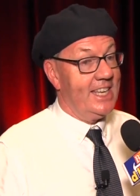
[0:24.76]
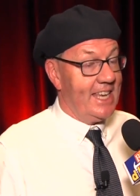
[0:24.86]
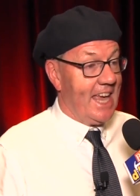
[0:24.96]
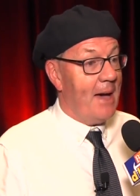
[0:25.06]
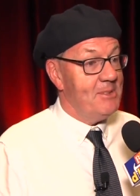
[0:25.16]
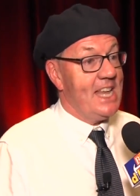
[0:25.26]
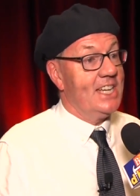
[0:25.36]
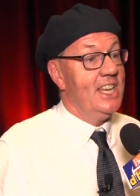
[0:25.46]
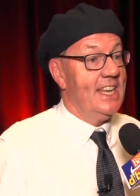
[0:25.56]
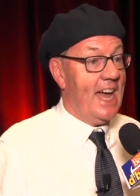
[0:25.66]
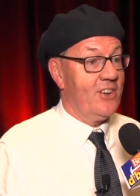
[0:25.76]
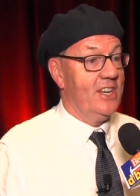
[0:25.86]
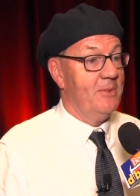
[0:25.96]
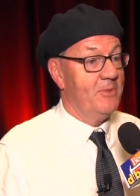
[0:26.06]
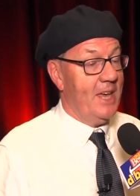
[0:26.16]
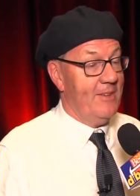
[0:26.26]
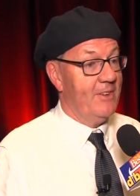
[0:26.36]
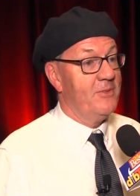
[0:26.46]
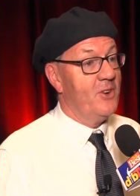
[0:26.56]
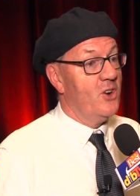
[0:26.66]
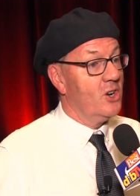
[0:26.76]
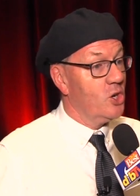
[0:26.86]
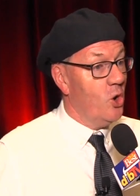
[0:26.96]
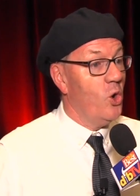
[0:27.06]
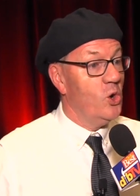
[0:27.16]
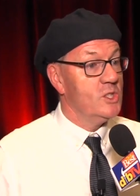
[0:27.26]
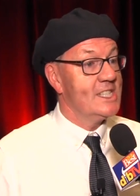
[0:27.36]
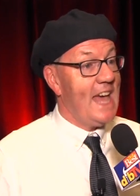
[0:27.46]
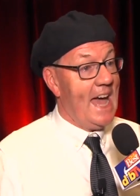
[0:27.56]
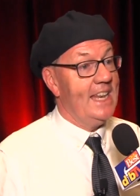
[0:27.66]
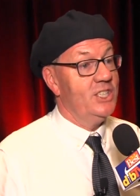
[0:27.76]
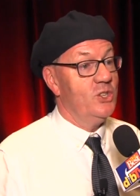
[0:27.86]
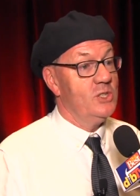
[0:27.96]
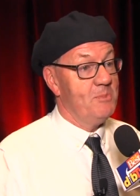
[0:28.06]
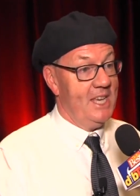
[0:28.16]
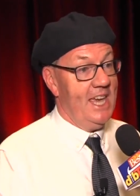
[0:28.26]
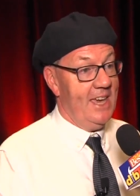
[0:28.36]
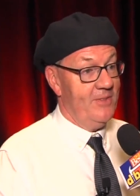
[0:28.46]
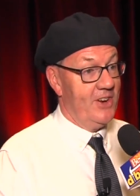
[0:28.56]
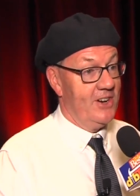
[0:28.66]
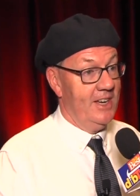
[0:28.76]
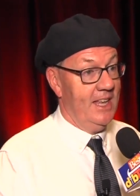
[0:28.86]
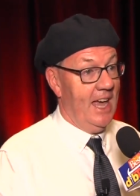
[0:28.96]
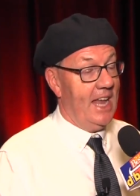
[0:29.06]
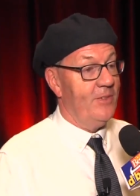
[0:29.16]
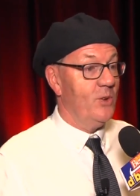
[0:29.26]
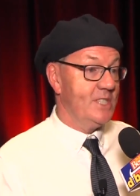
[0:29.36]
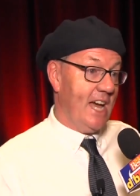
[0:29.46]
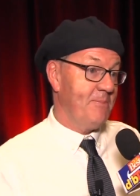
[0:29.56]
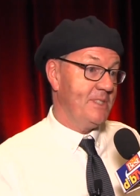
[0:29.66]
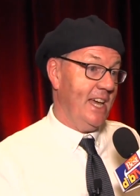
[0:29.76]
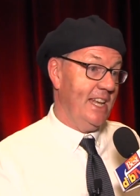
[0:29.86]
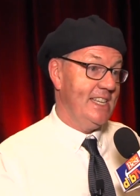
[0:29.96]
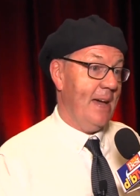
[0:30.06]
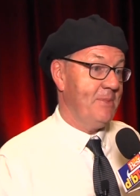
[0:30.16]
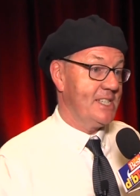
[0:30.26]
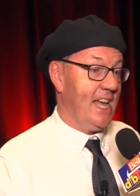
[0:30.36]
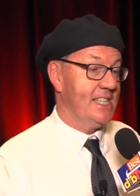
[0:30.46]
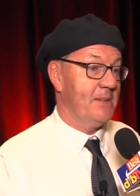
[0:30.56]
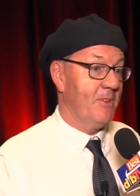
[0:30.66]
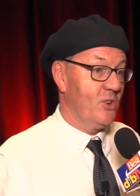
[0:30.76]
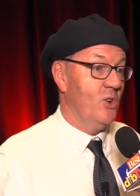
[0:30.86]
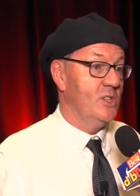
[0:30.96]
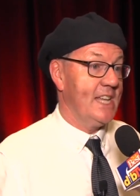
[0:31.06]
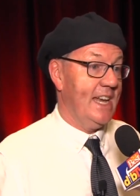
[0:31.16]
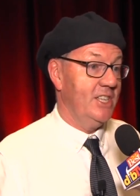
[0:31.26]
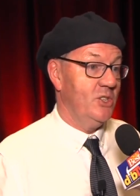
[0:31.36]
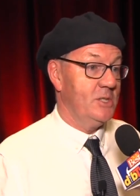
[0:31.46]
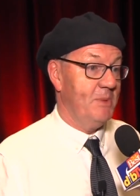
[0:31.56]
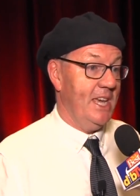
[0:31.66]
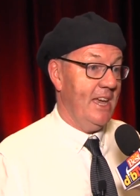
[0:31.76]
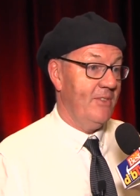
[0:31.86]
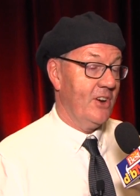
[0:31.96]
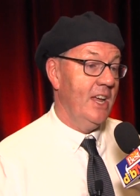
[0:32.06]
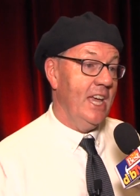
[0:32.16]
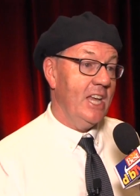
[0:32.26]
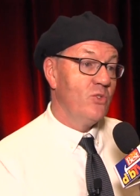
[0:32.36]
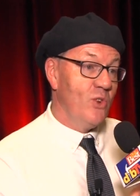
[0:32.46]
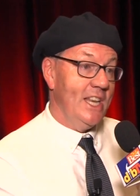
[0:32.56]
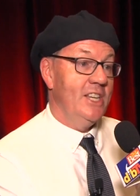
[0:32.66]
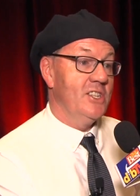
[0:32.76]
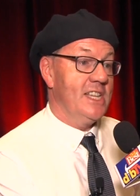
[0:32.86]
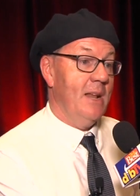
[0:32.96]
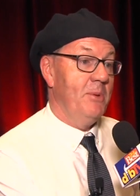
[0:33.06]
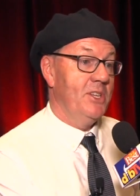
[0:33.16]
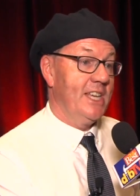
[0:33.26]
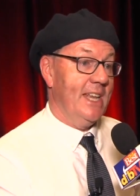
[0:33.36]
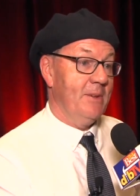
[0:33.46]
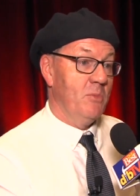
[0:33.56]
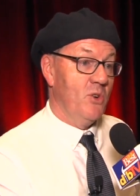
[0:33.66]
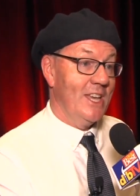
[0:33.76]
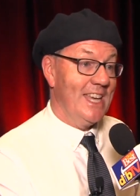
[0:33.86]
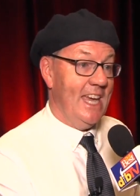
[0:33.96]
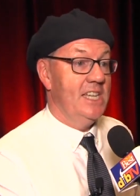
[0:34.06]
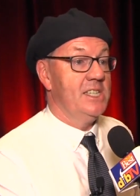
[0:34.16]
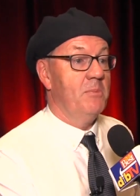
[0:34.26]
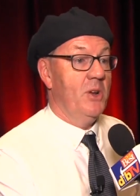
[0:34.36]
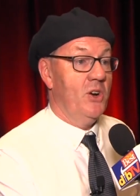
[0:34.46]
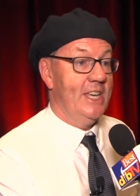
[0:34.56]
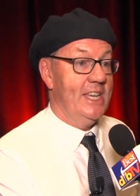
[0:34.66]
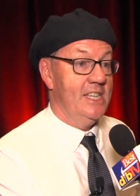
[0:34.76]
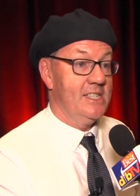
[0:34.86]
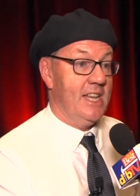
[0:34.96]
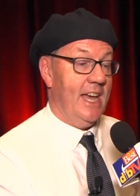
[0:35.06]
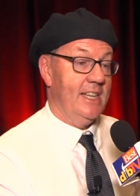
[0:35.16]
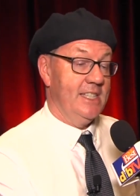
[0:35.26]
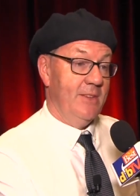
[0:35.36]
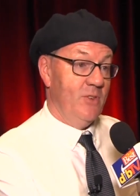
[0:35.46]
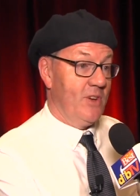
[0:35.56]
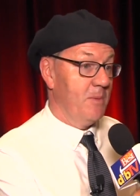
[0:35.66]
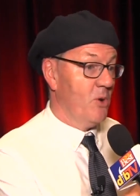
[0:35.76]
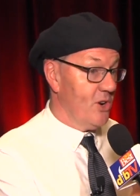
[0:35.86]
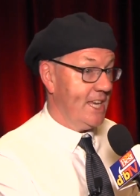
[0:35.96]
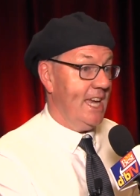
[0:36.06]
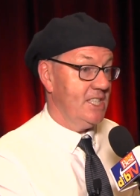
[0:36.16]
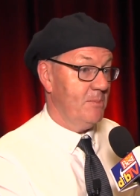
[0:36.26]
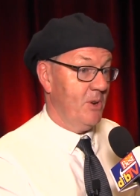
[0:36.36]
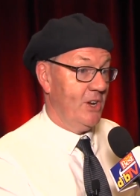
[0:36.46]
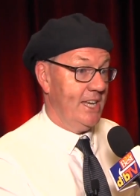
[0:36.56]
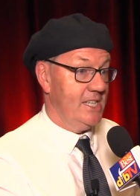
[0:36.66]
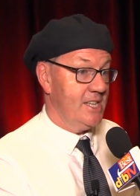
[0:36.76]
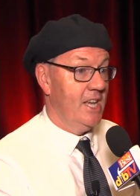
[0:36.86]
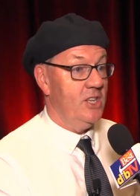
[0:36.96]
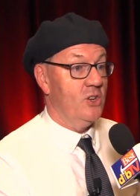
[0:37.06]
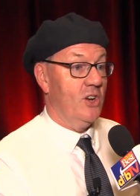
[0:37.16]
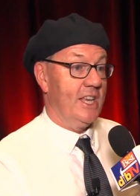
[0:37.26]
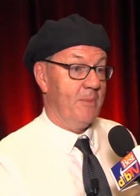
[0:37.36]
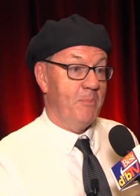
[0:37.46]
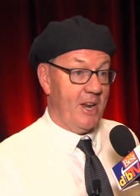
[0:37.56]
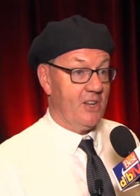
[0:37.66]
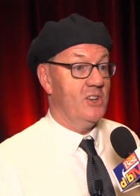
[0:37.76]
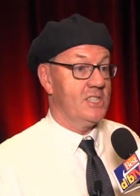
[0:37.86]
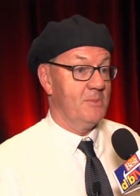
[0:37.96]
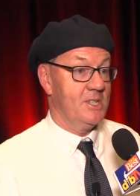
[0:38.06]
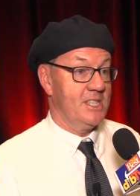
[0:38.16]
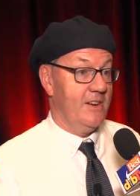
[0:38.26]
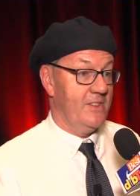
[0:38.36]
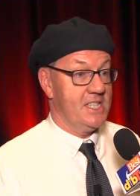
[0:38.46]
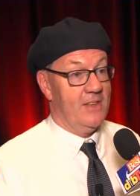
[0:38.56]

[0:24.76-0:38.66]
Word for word: The GAB is actually an acronym, Evan, for Goals, Attitudes, Behaviour. Mm. And if you adopt and adapt this concept of goals, attitudes, behaviour, it really does help you to get more engaged employees. And if you've got more engaged employees, you're going to get better customer service.